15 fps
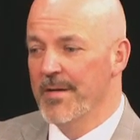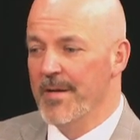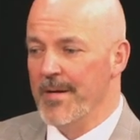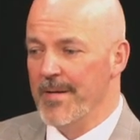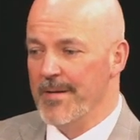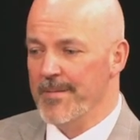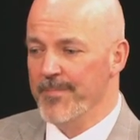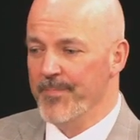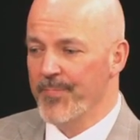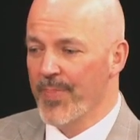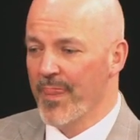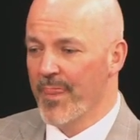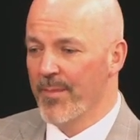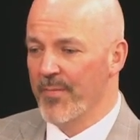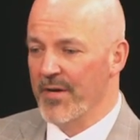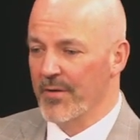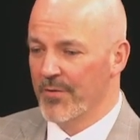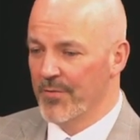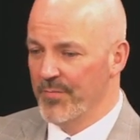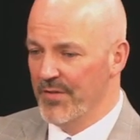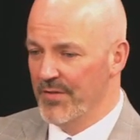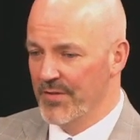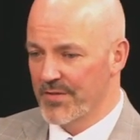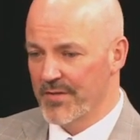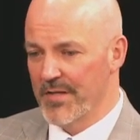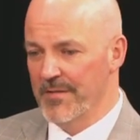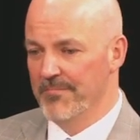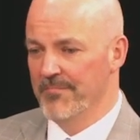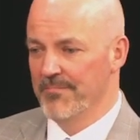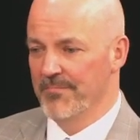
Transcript: um, but it could be just that